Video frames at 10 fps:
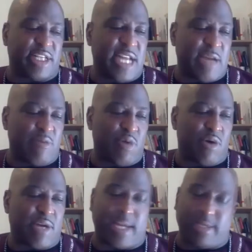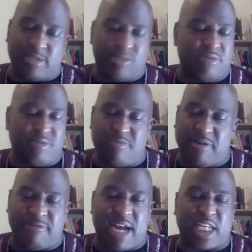network and
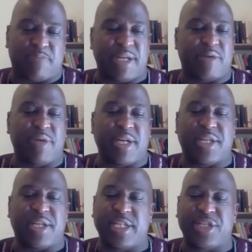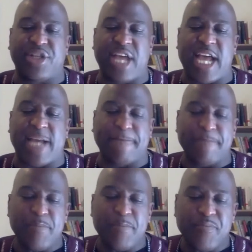whomever I speak with is that,
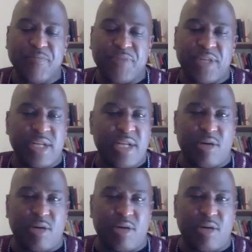you